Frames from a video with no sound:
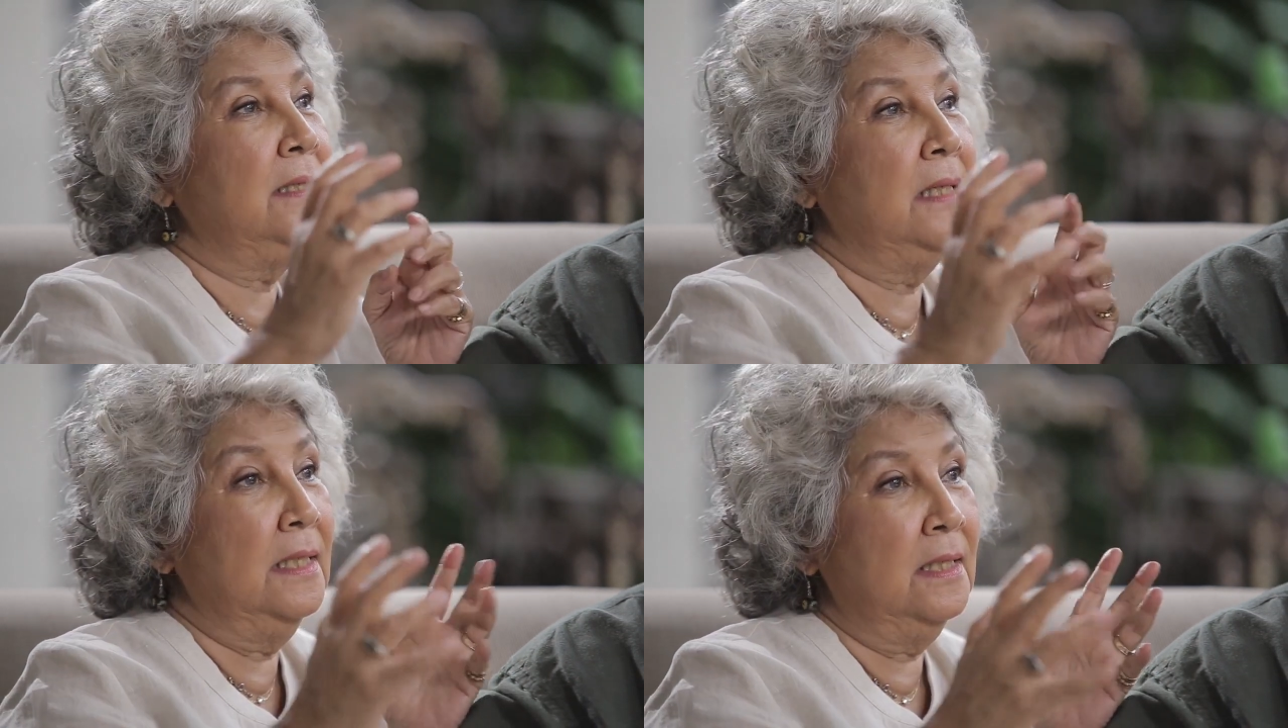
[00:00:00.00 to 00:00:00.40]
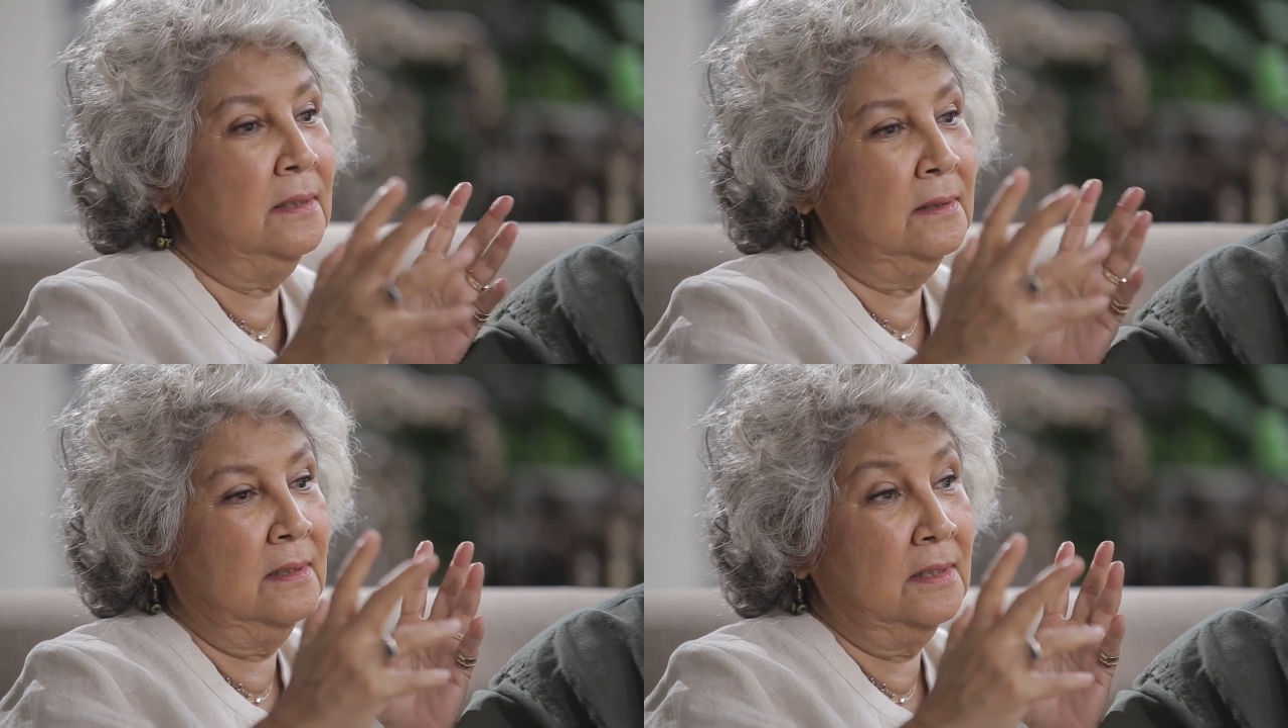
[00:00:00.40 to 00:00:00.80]
and
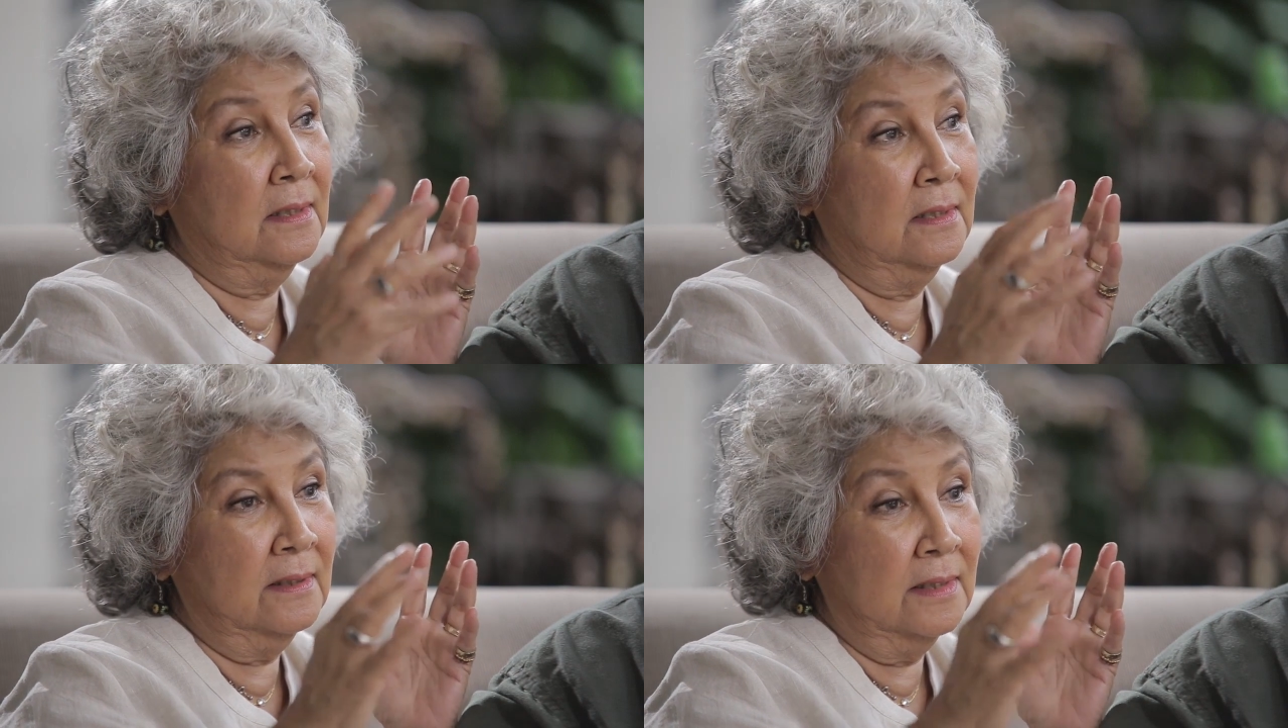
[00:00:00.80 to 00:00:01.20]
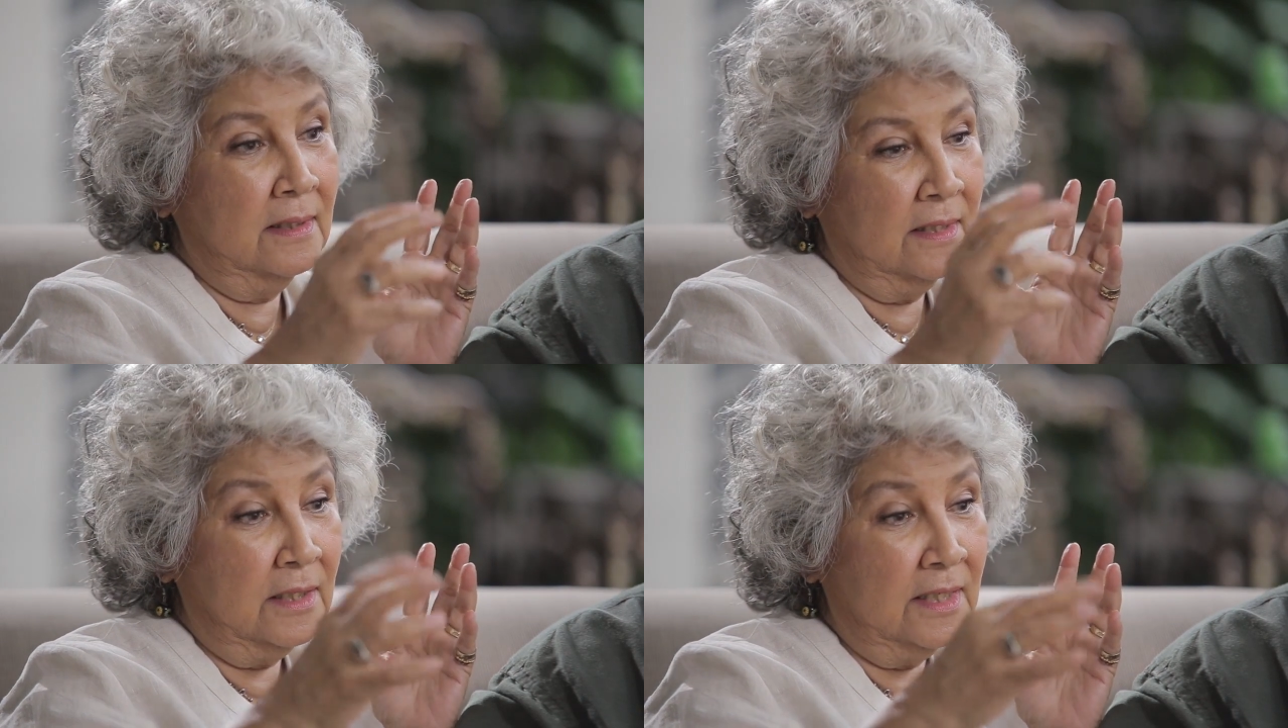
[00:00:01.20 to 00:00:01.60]
learn
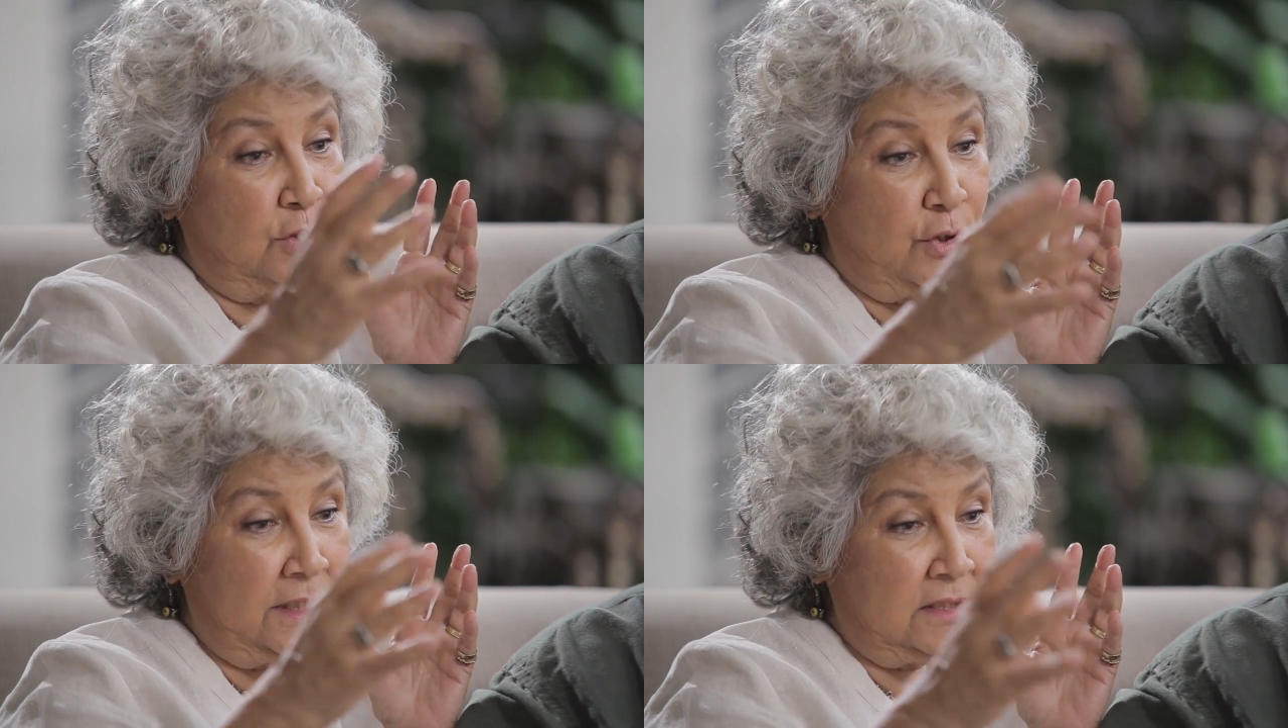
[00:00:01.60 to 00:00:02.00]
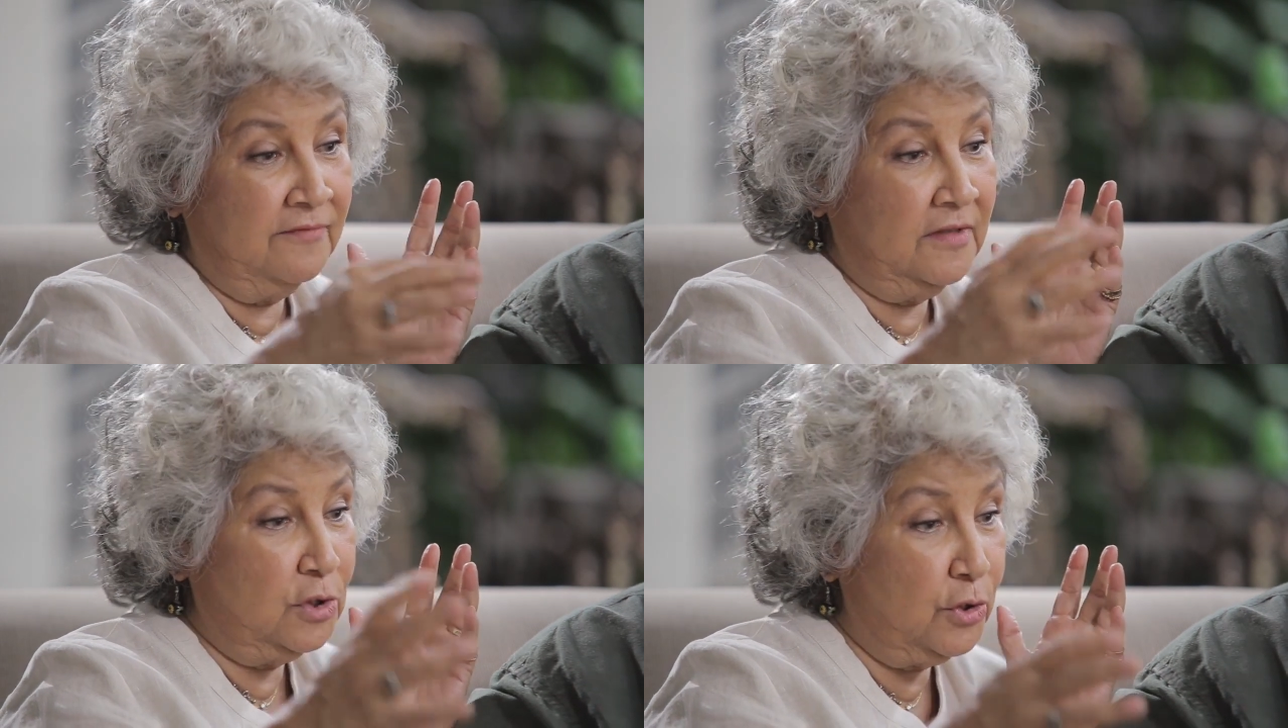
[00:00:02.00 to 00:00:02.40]
the
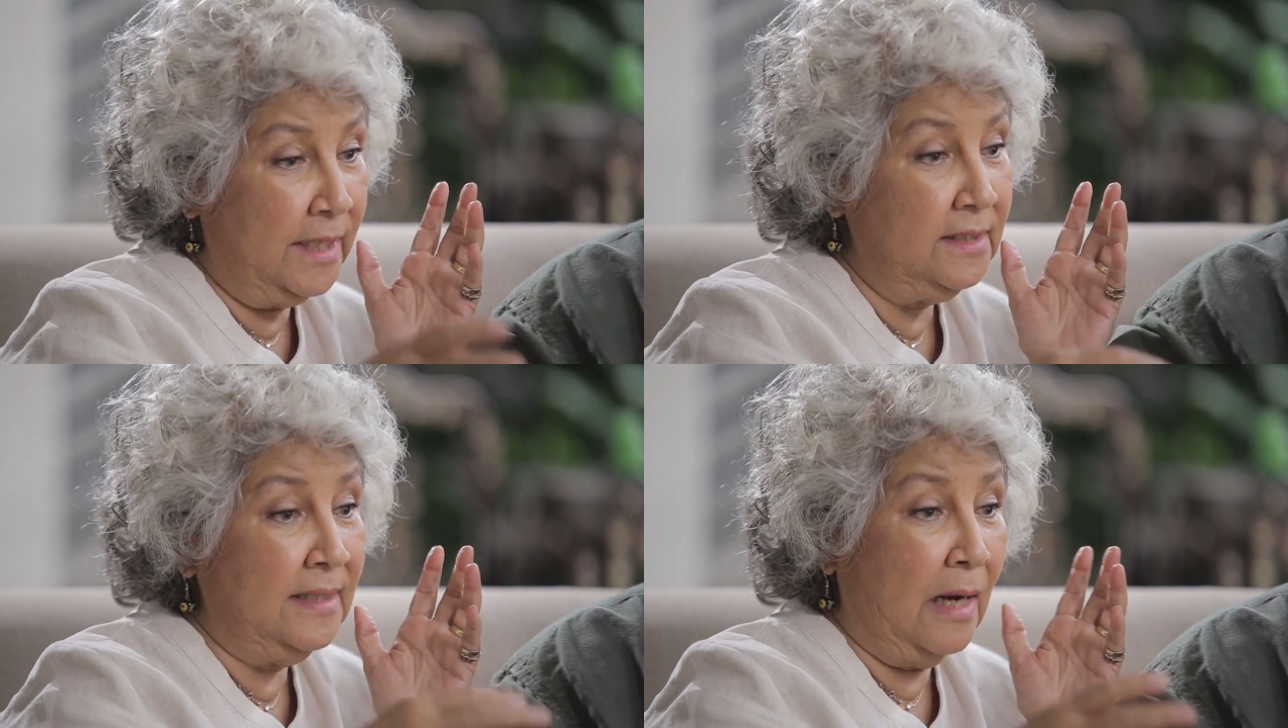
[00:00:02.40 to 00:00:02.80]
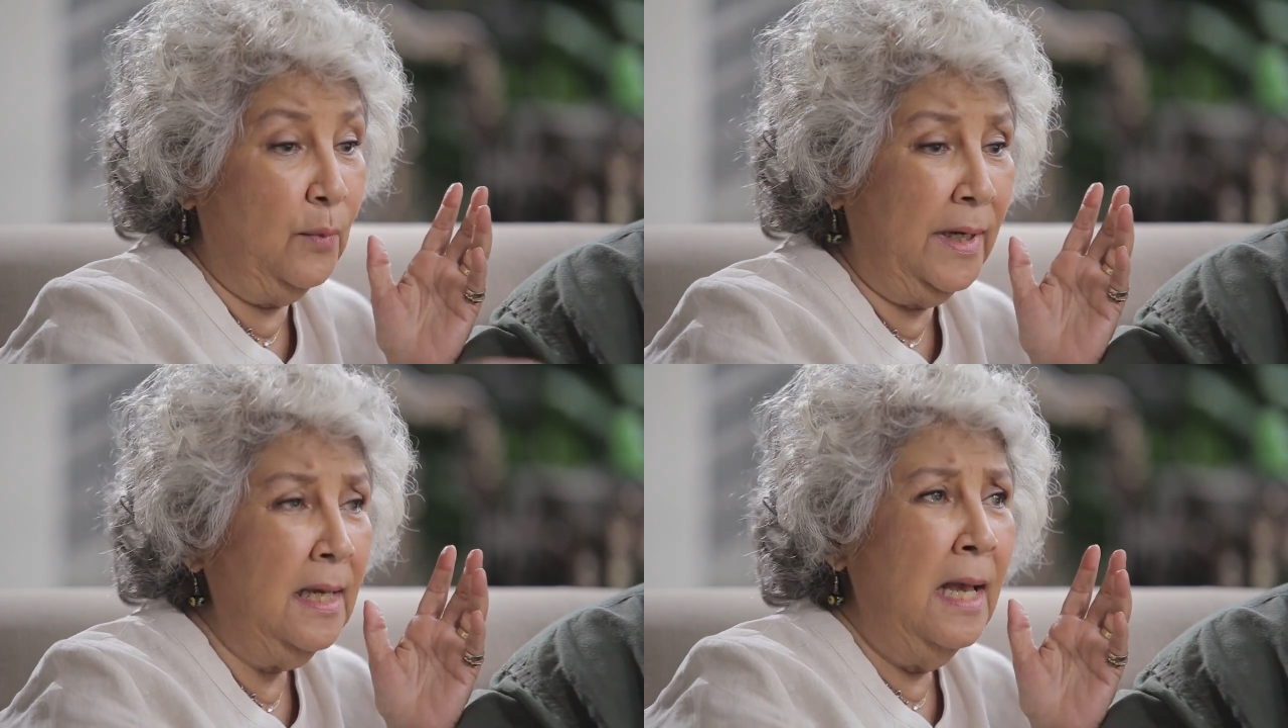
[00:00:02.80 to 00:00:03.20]
tricks of the trade
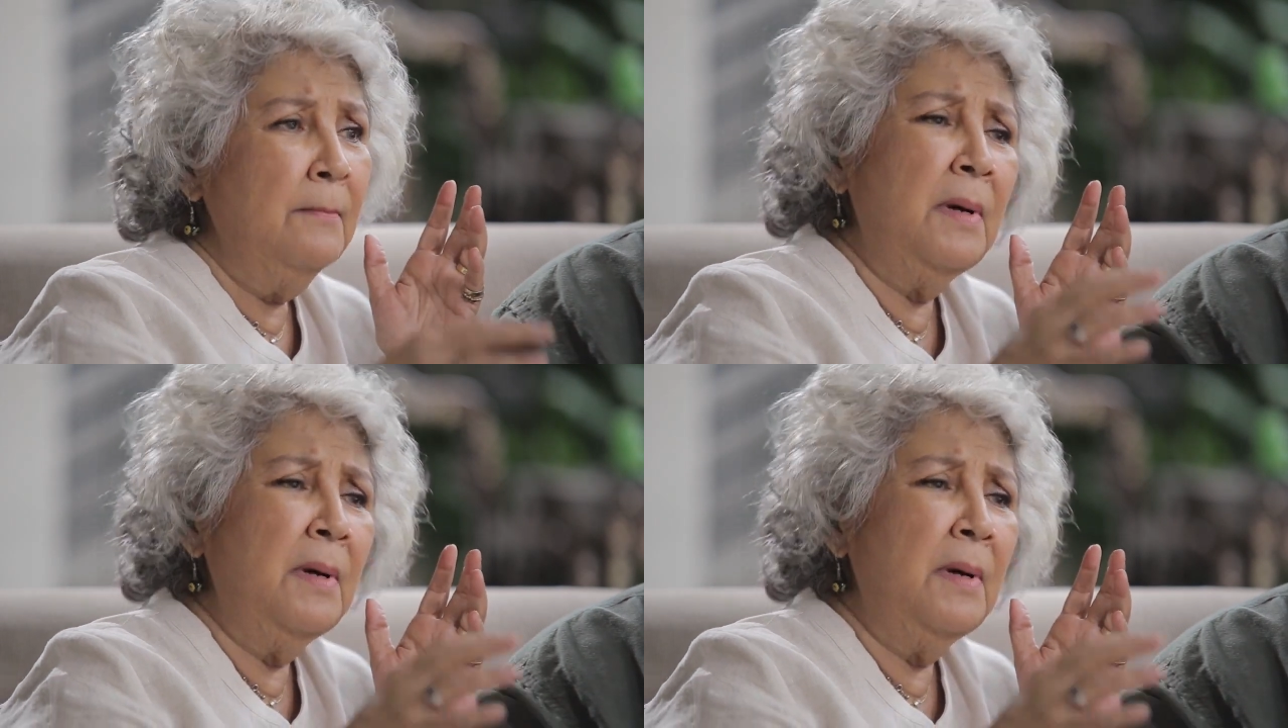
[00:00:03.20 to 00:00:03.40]
that way.